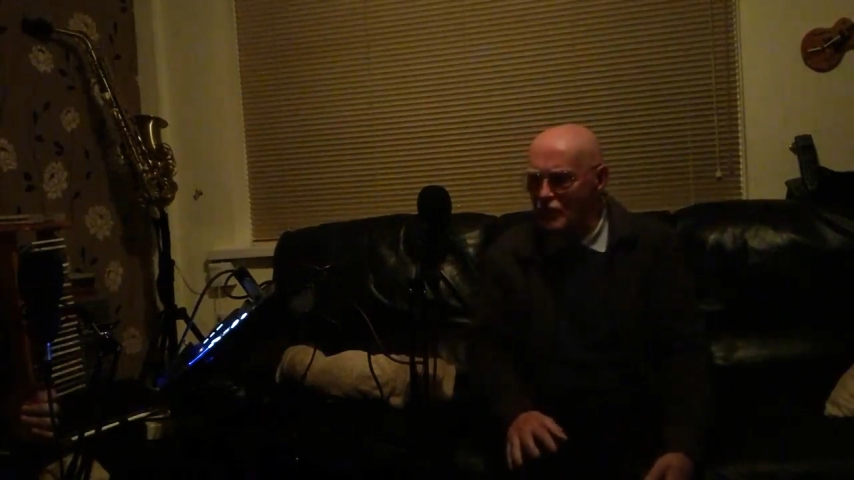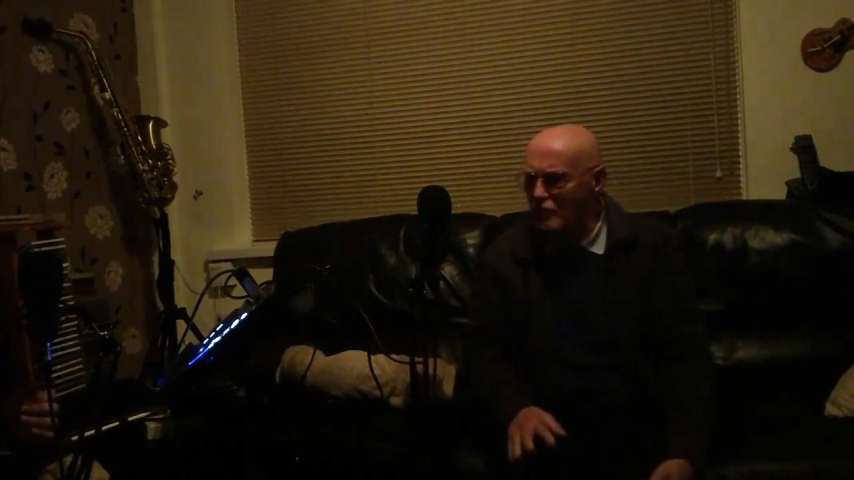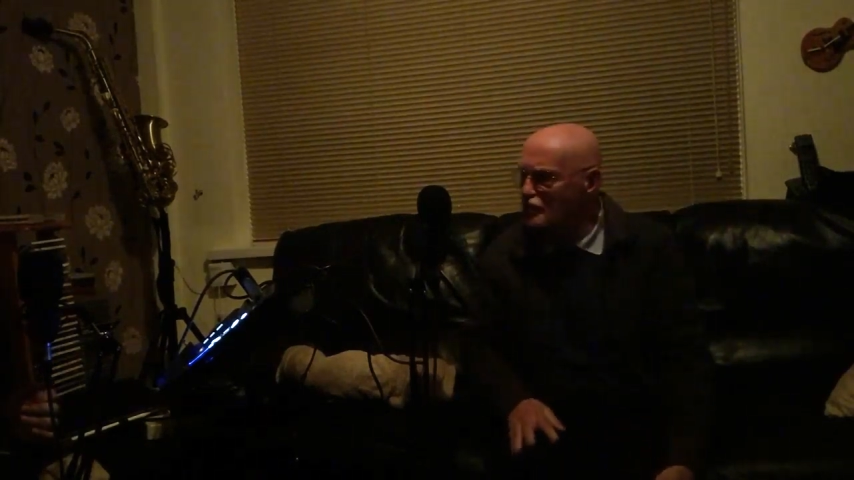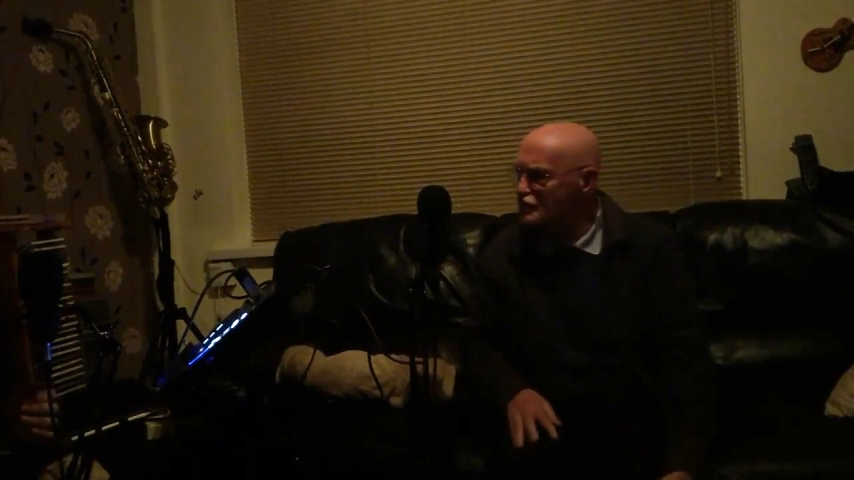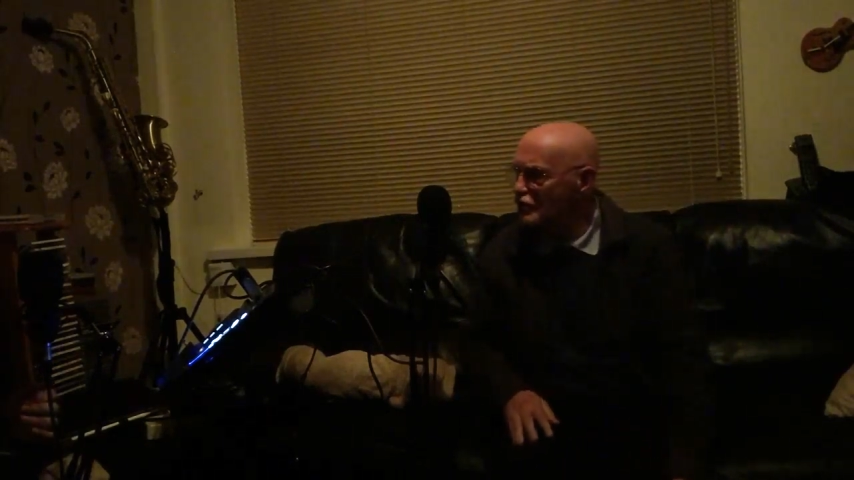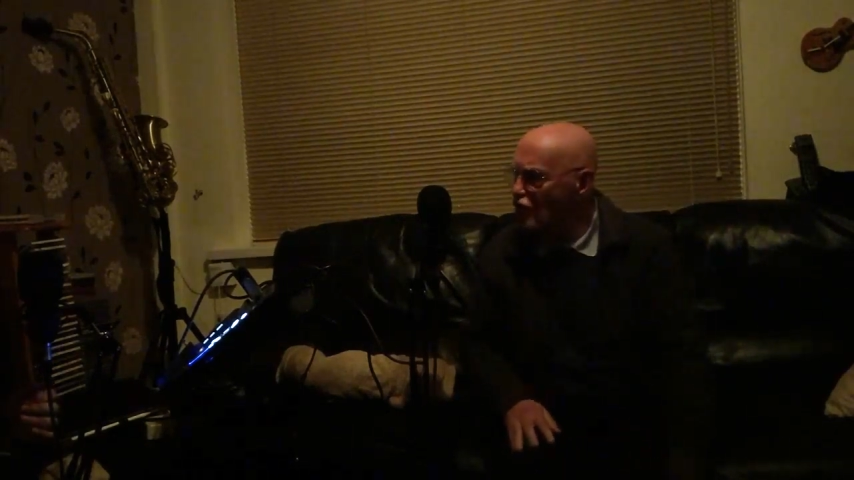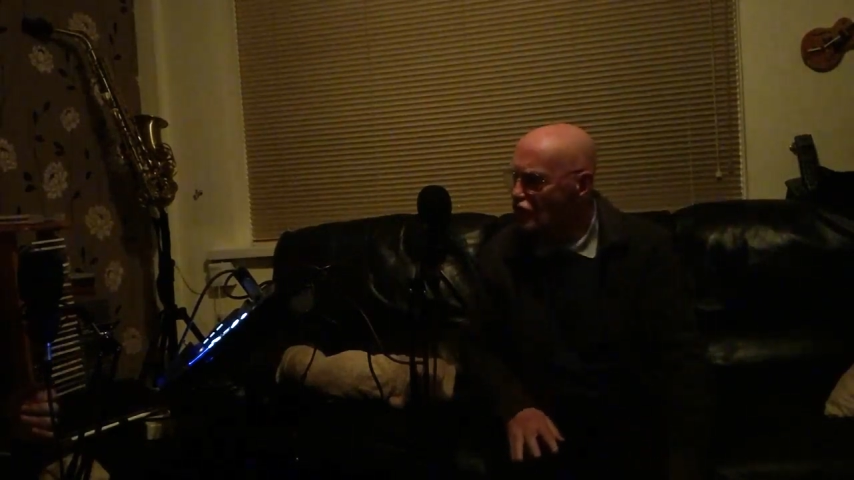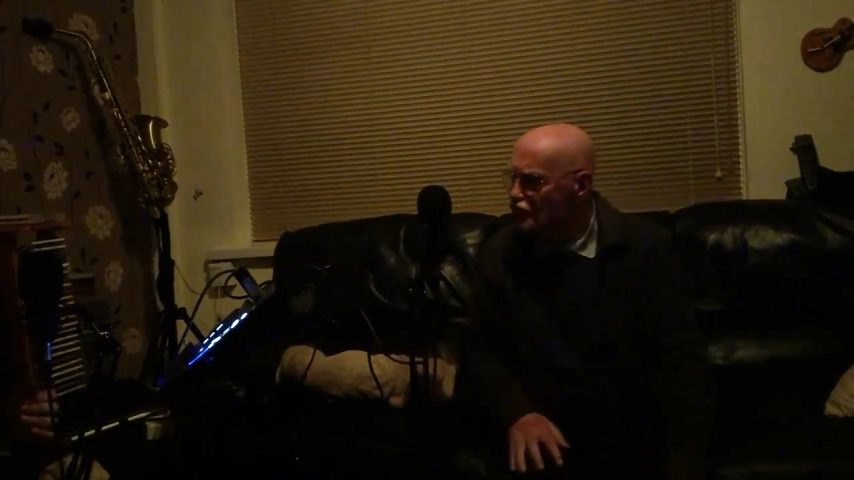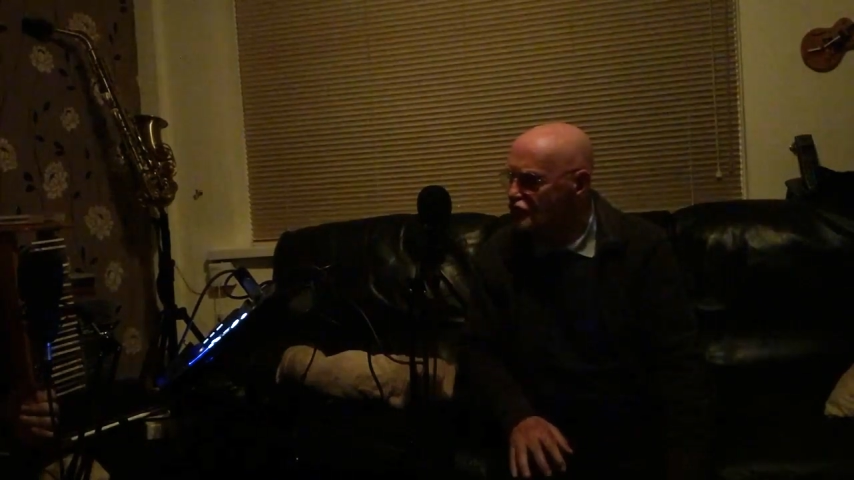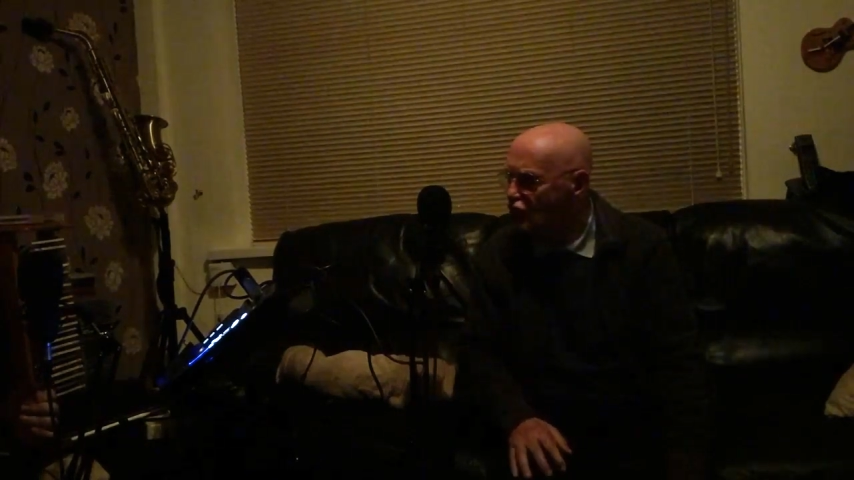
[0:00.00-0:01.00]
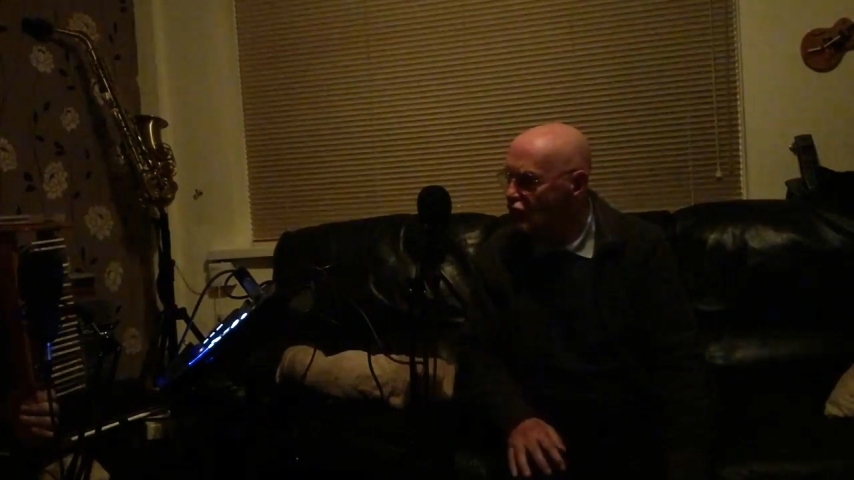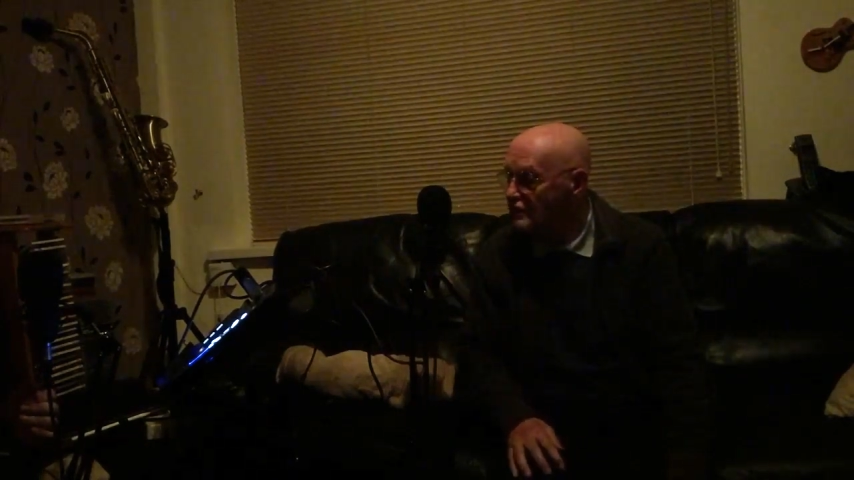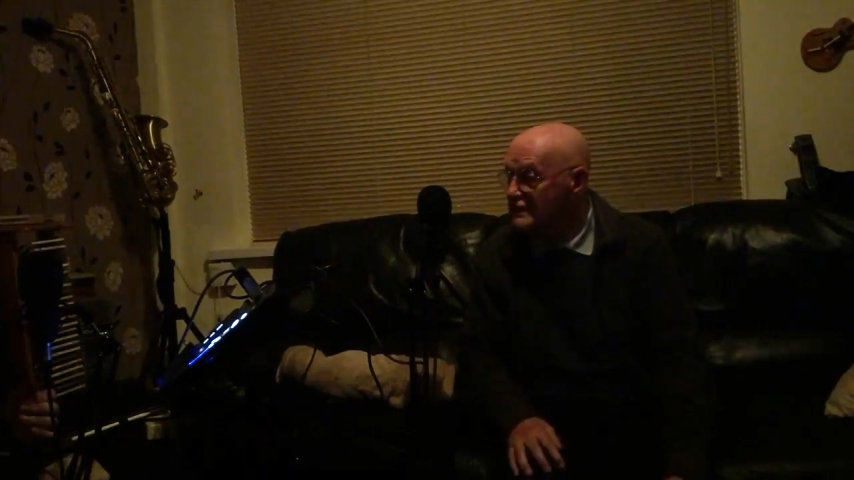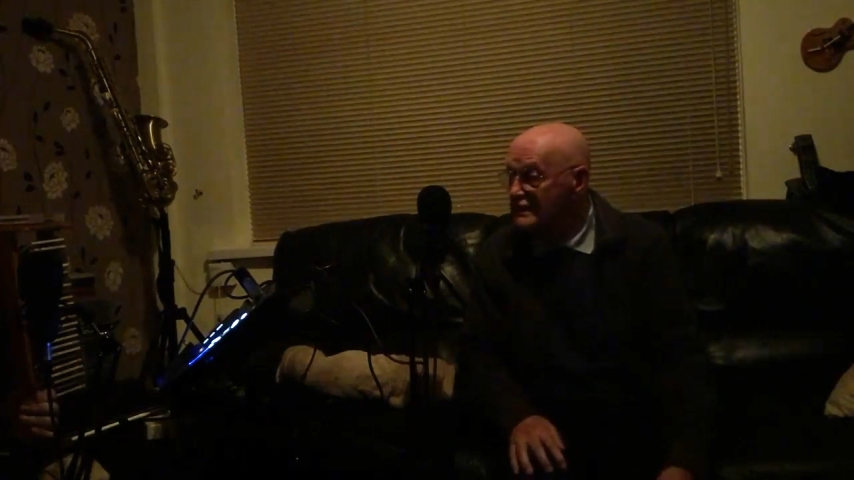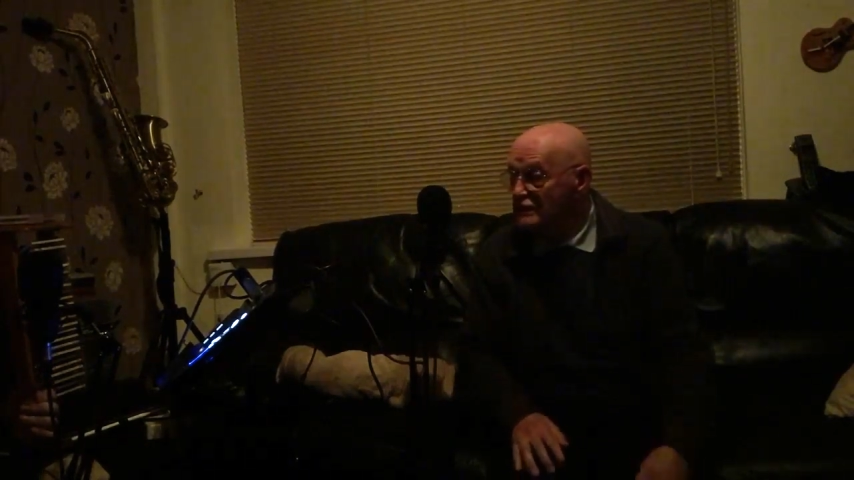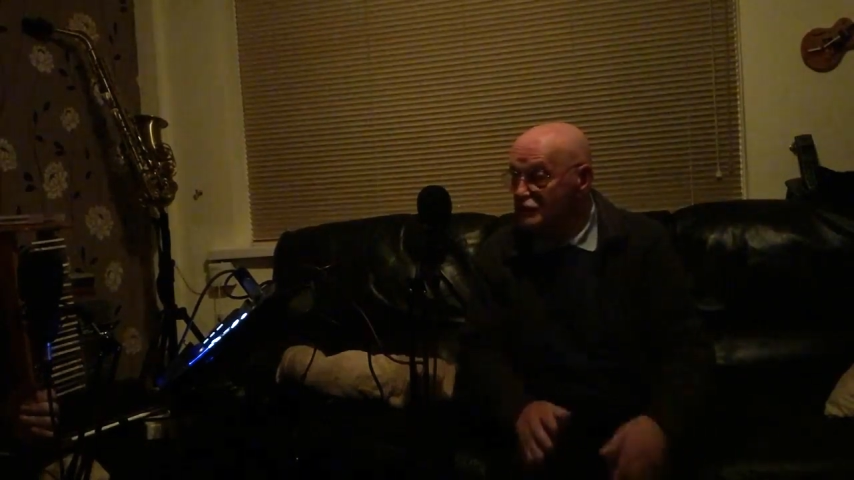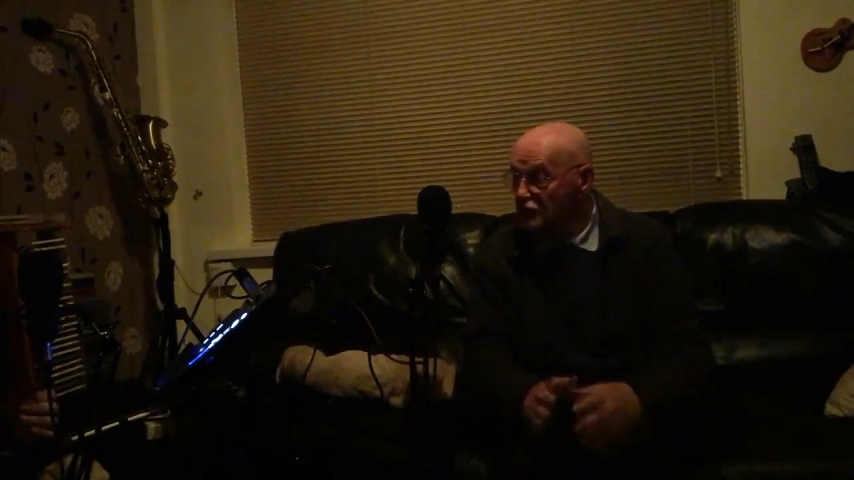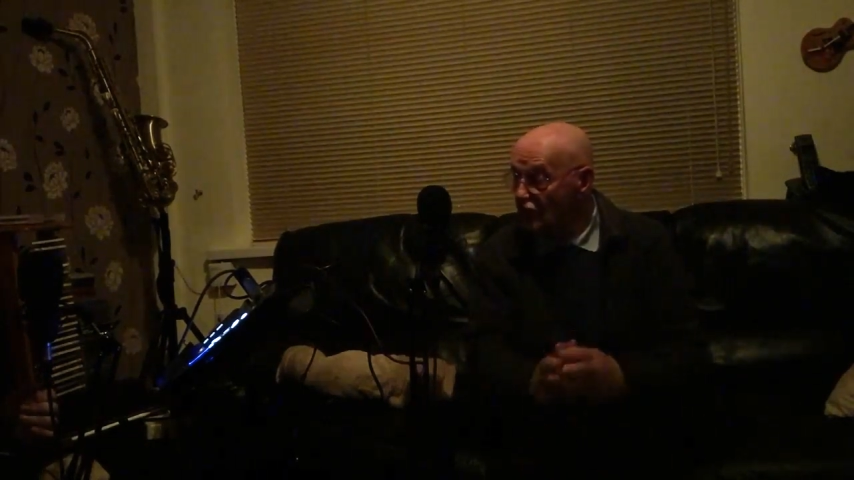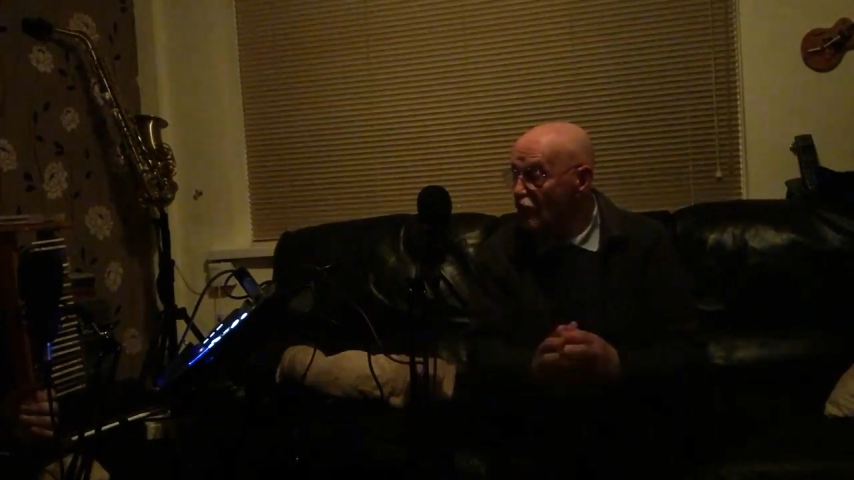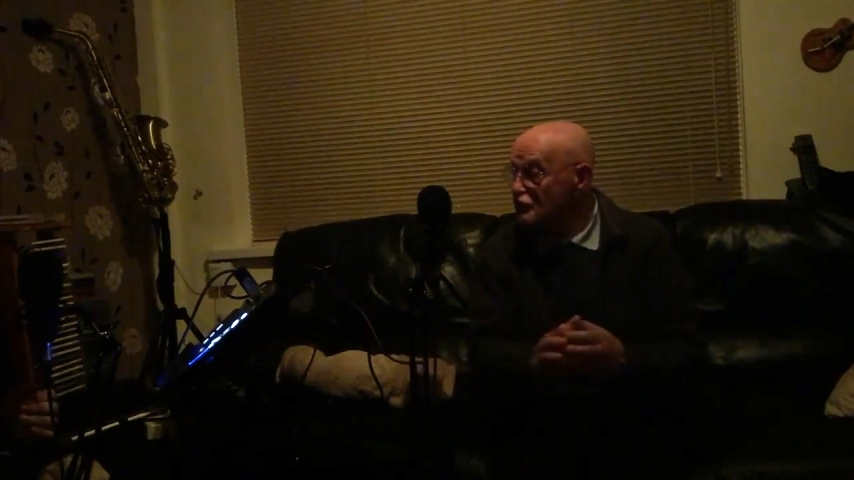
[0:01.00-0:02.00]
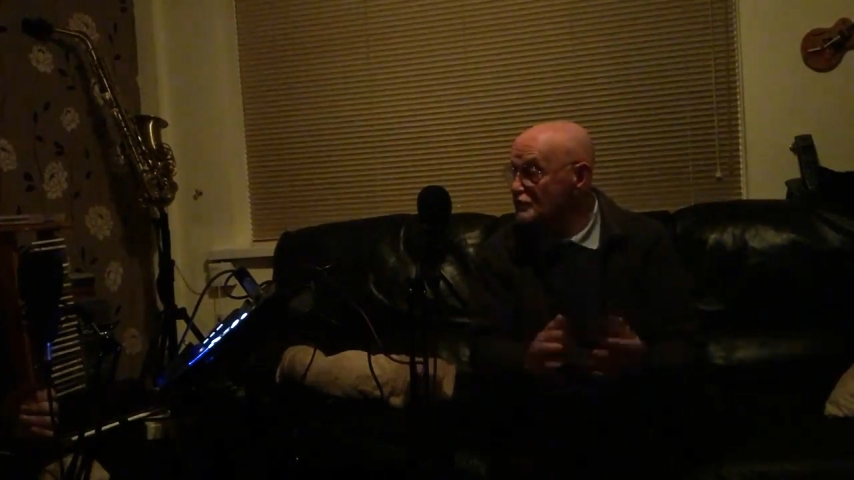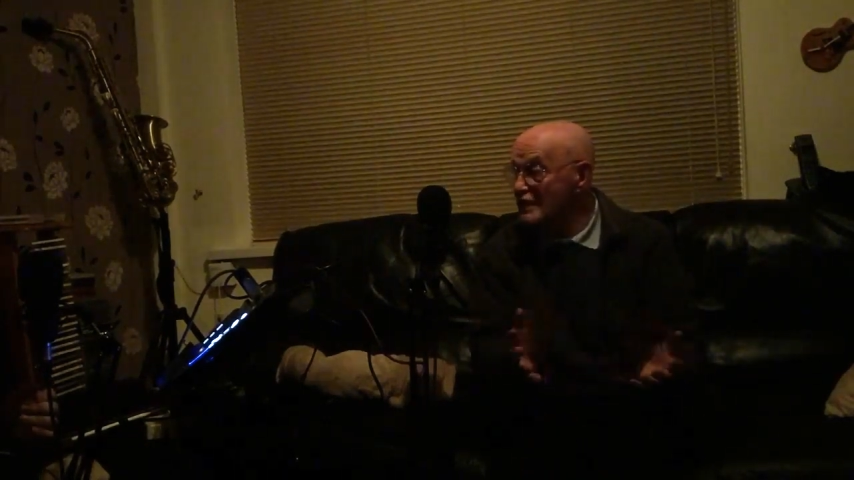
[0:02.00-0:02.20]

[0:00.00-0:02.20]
equipment was all stolen. But the lot